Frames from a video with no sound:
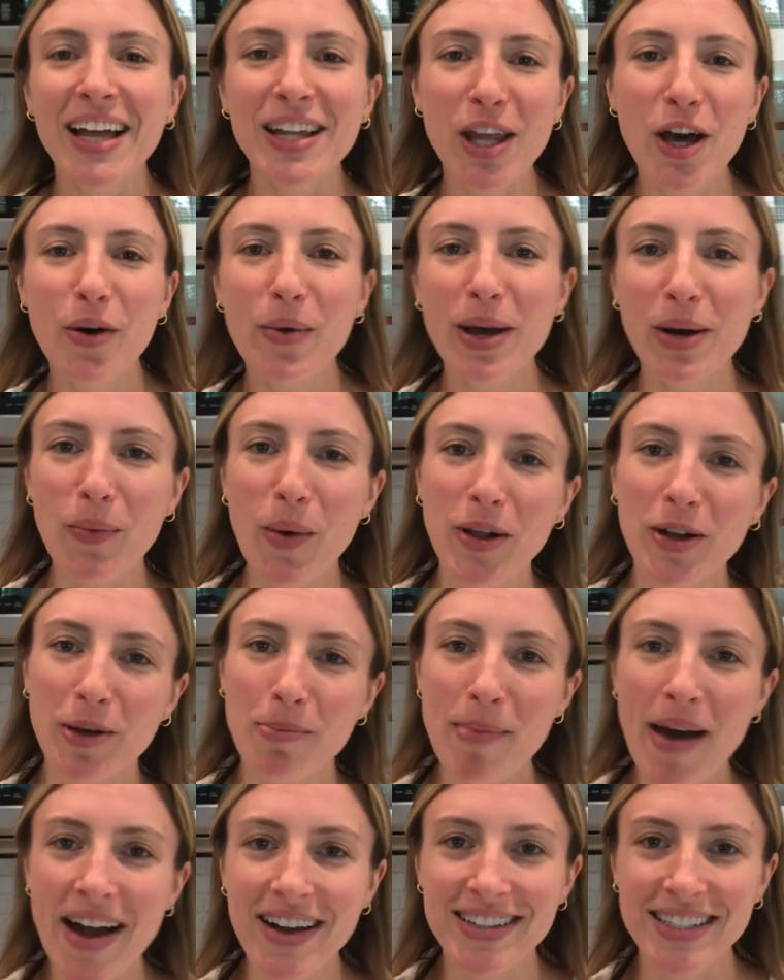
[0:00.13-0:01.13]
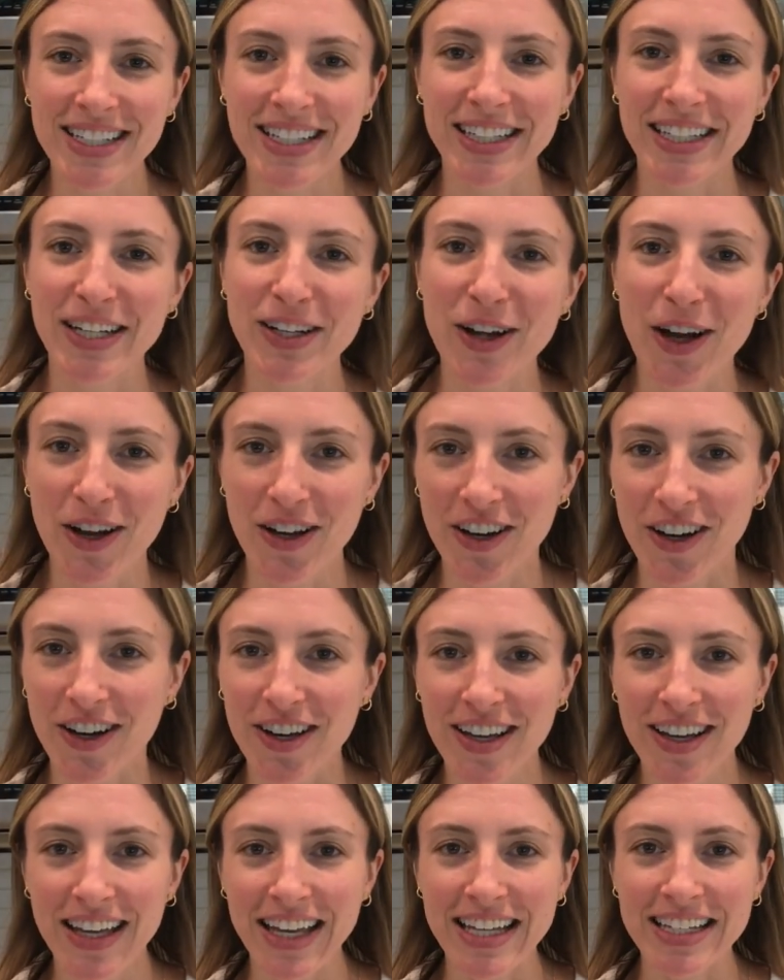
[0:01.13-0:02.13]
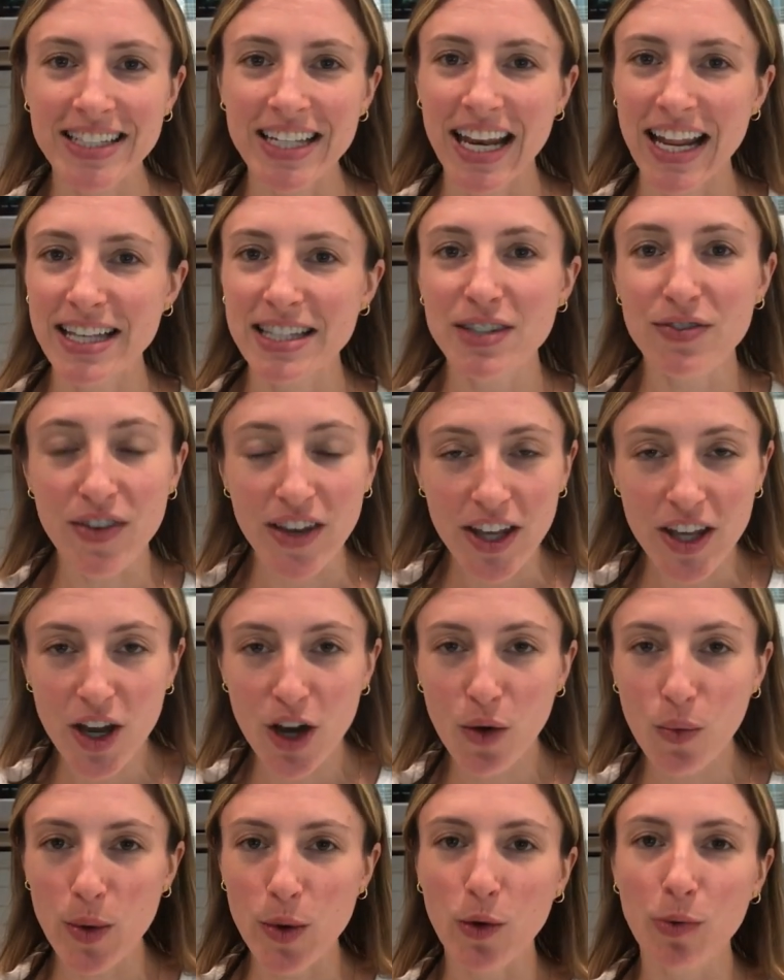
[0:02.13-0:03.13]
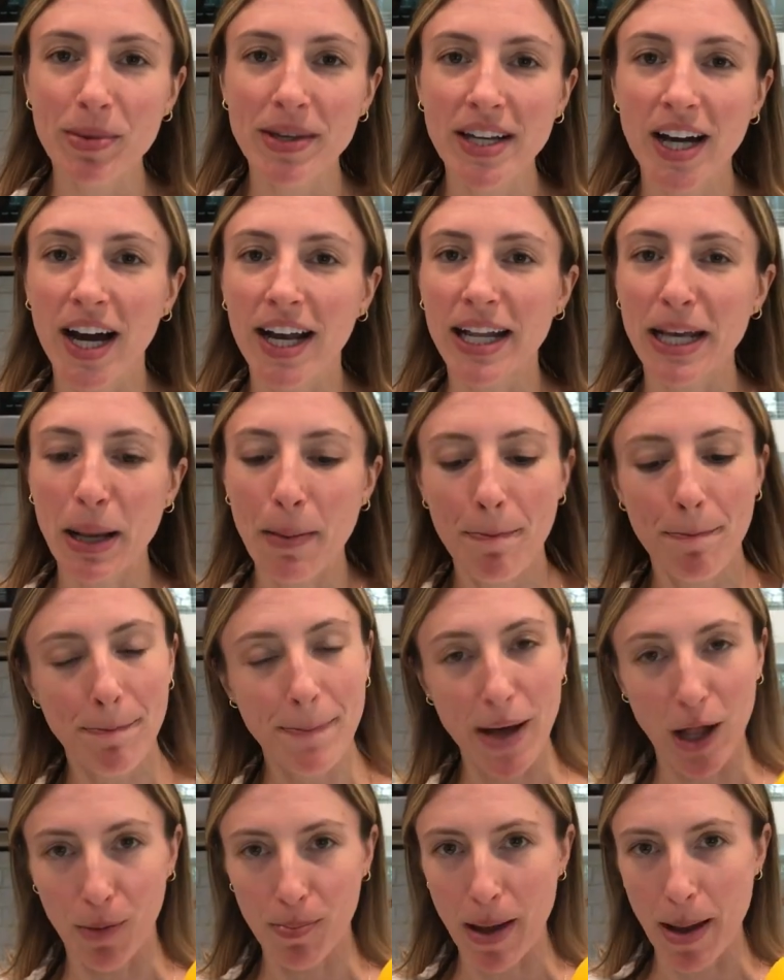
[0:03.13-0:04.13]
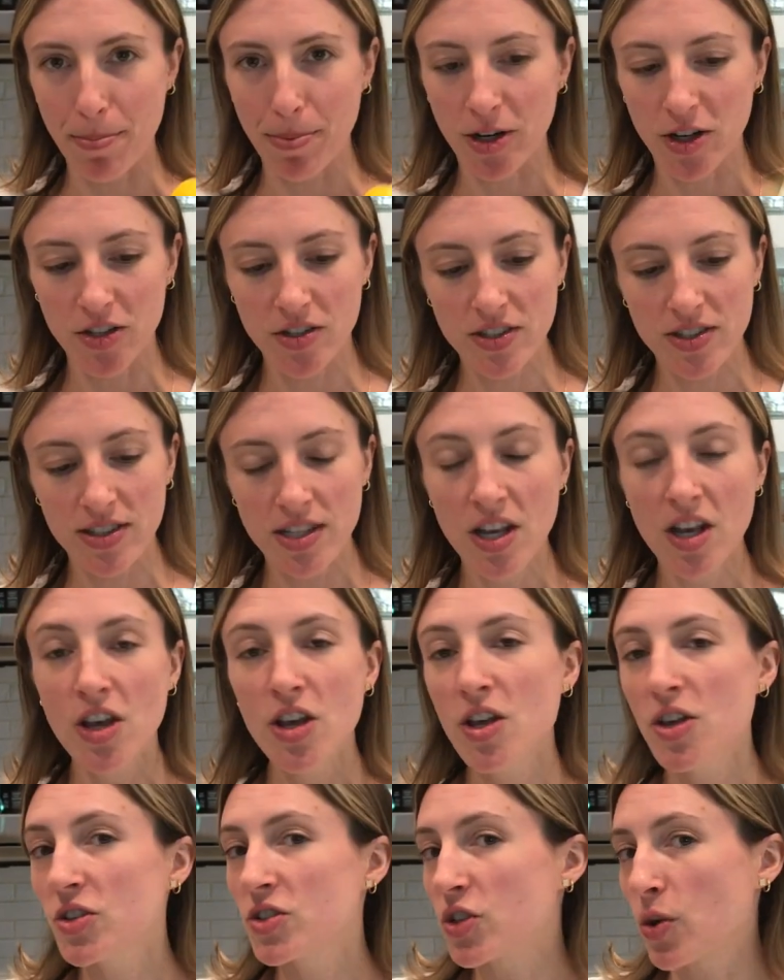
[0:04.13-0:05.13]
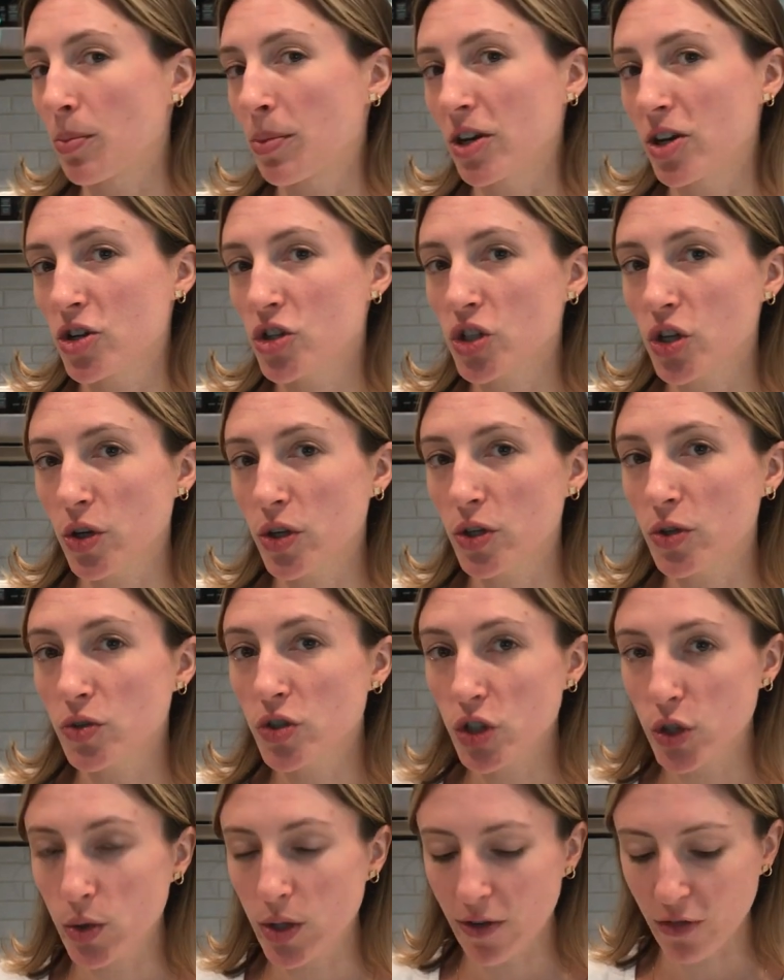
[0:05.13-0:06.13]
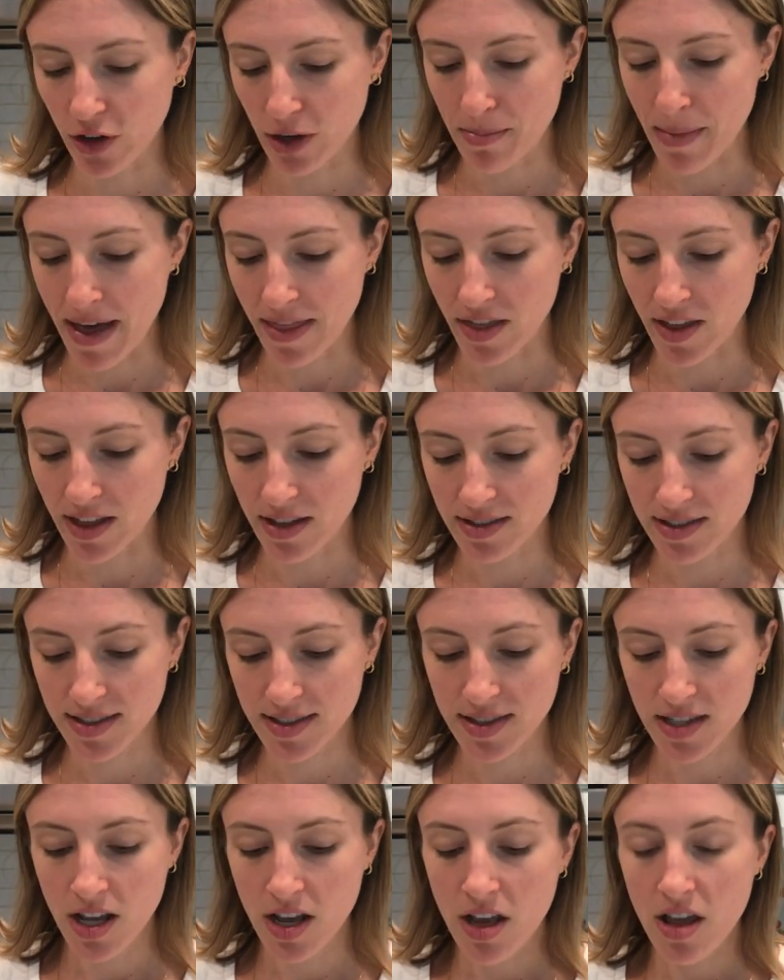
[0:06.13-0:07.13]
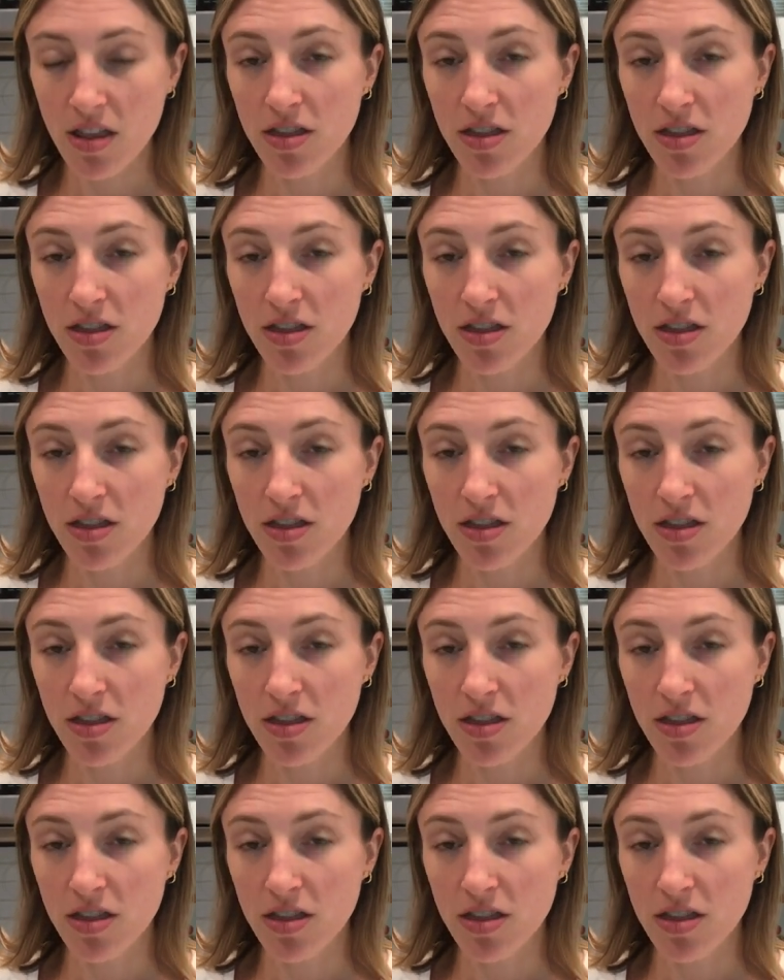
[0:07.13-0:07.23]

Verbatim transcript: Hello and welcome back to Clean Cut Cook. In today's video, we will be cutting bell peppers. So I'm gonna show you two different methods.